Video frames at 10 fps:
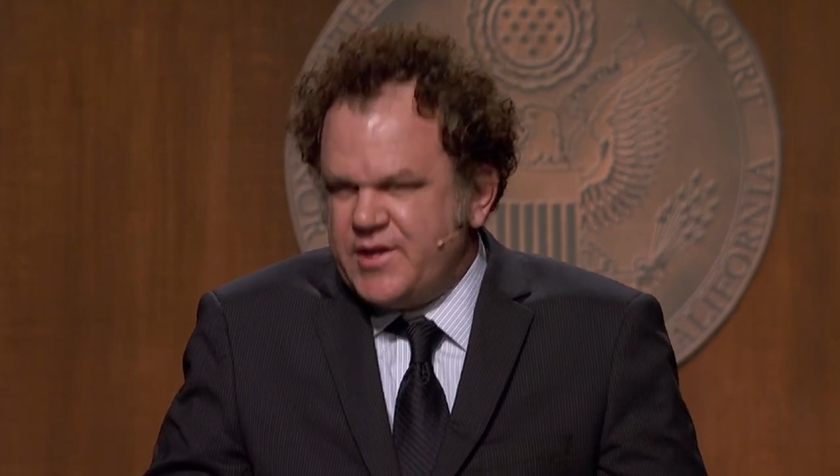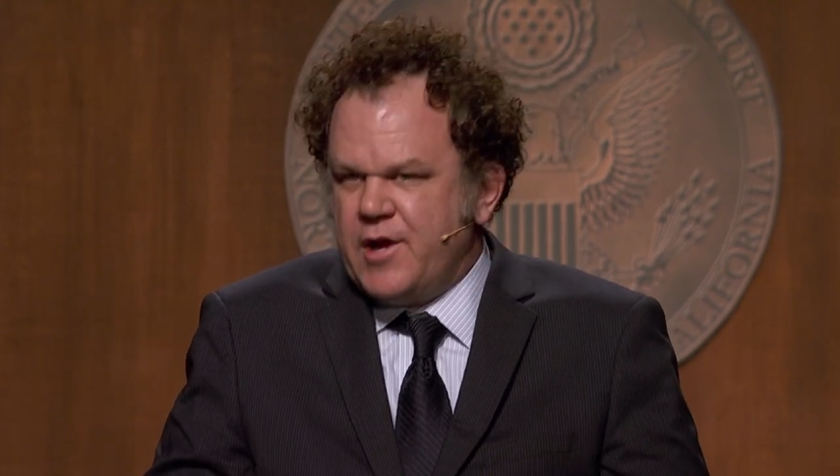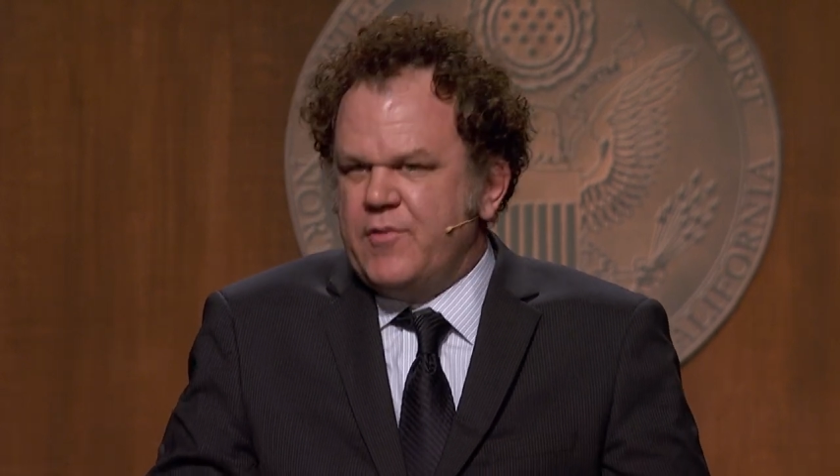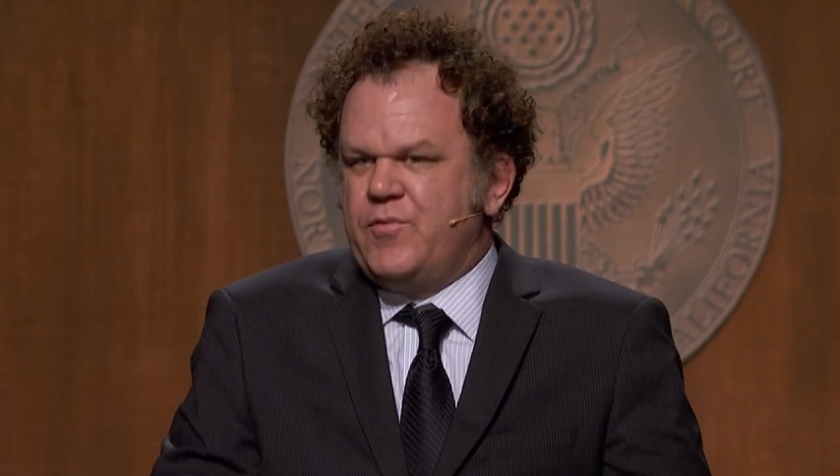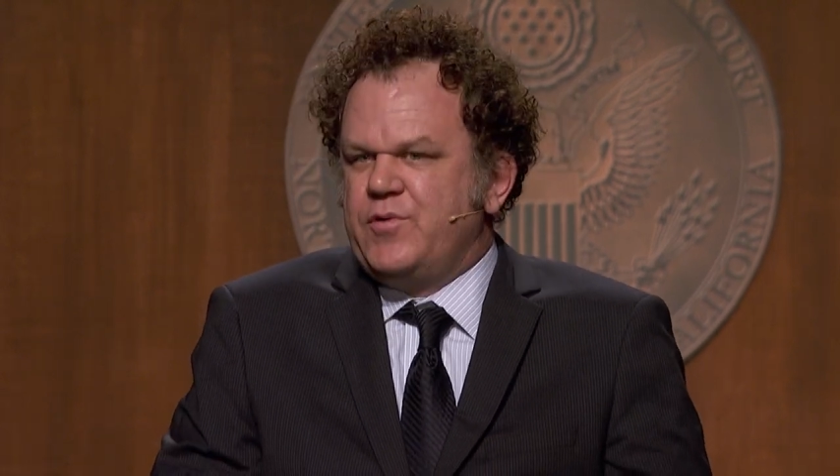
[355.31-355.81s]

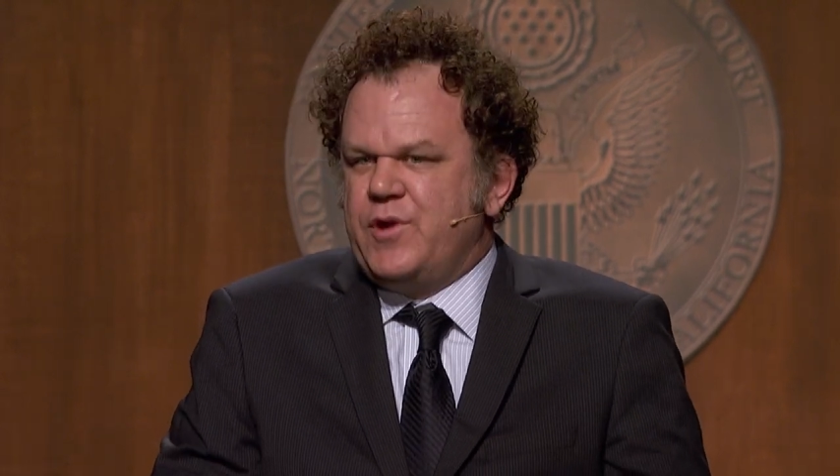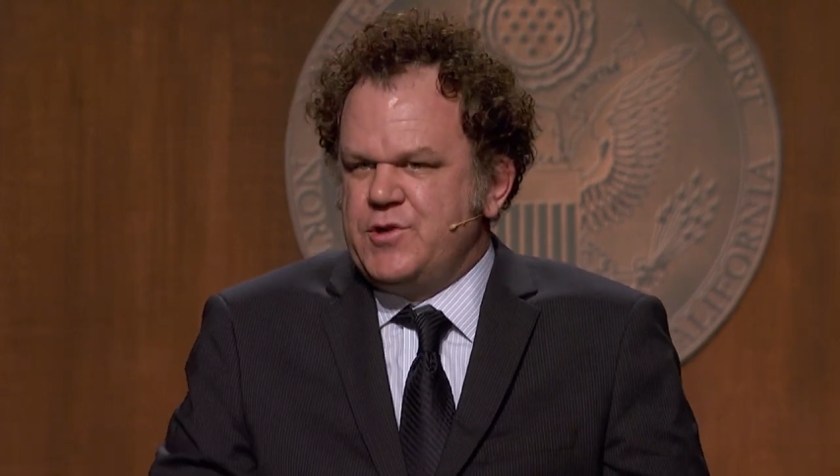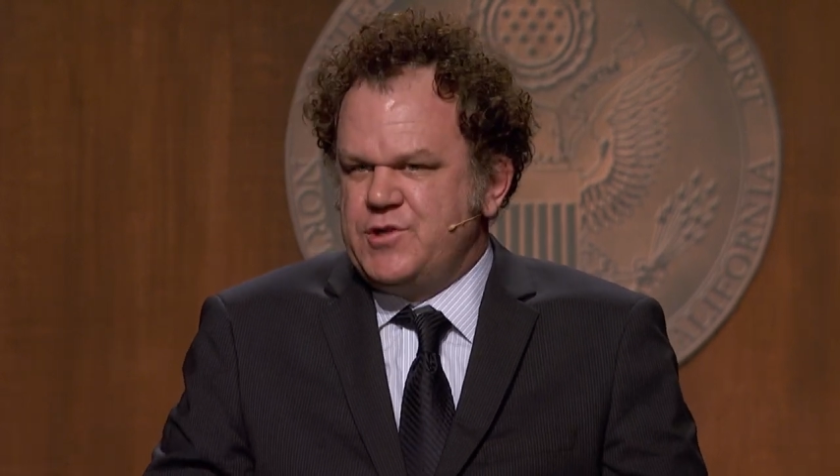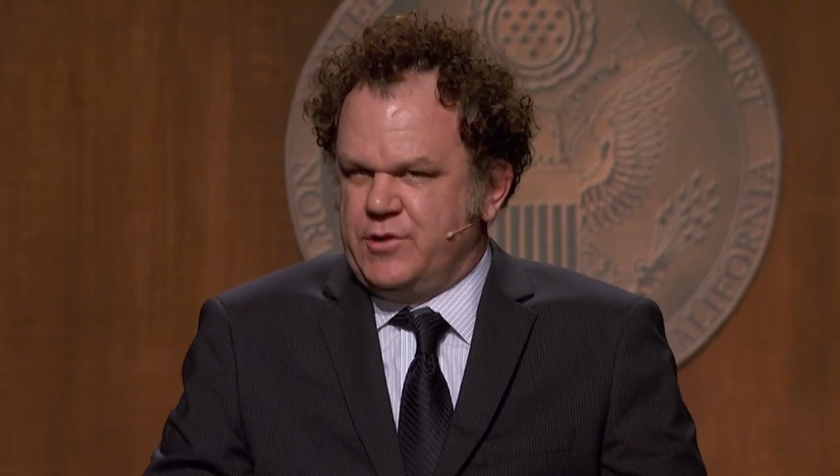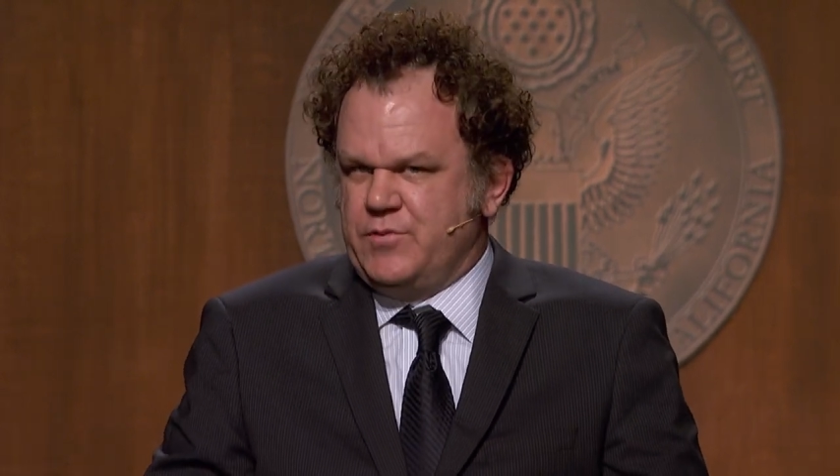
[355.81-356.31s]
care for
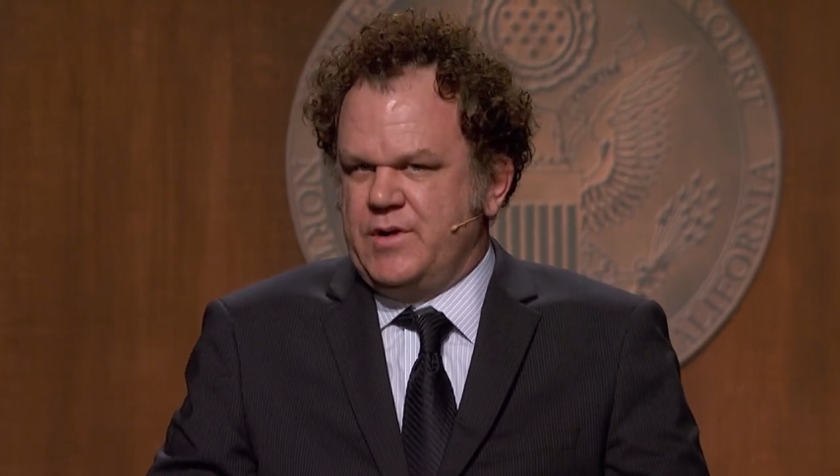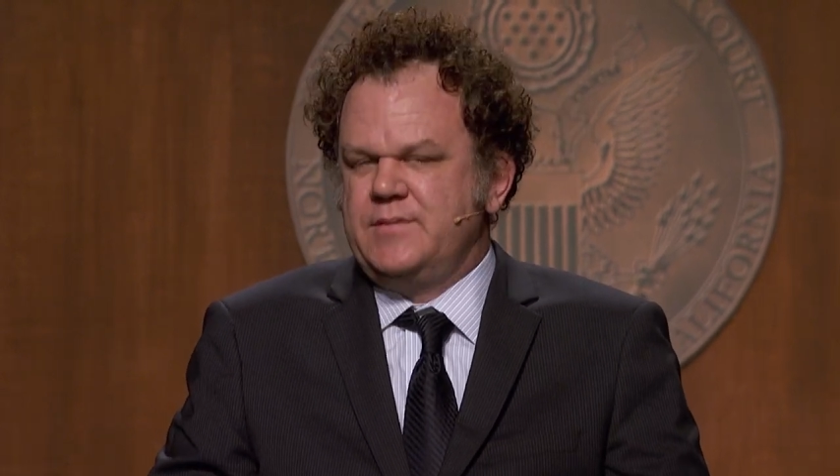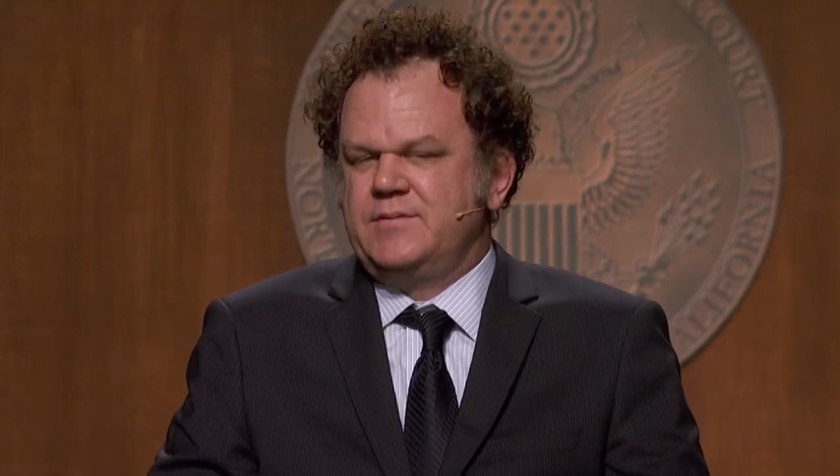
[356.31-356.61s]
their children.